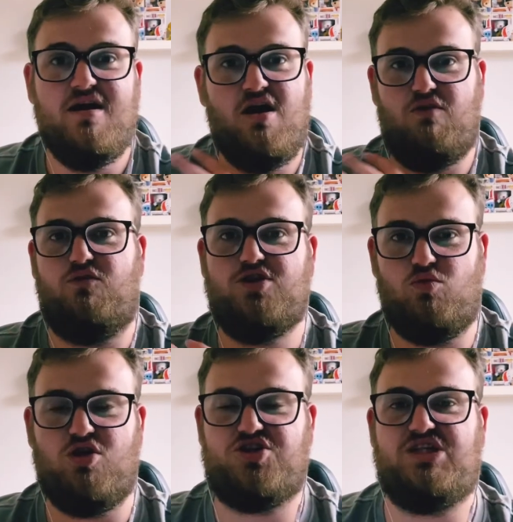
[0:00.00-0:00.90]
of what the
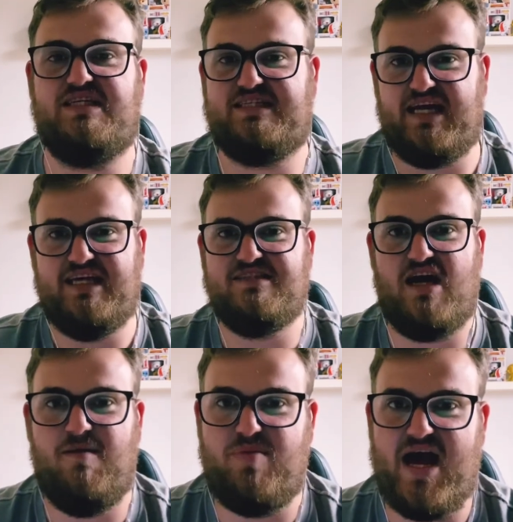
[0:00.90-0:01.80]
watch list is
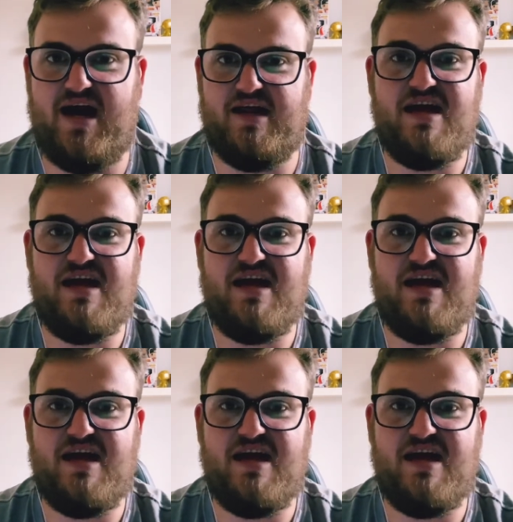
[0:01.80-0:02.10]
about.